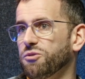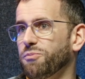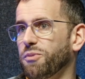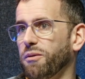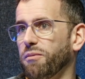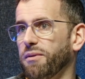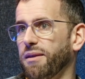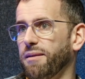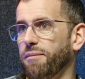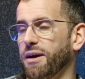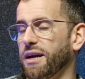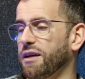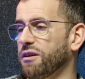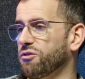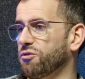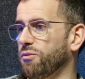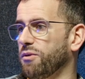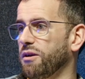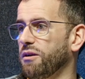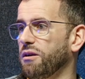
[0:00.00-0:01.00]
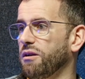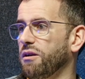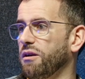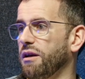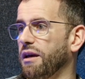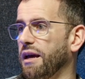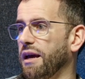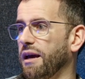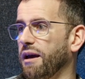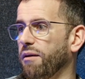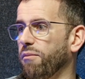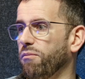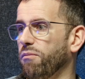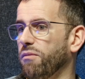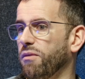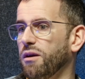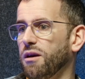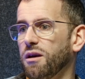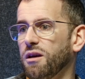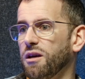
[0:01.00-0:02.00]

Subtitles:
probably the biggest one.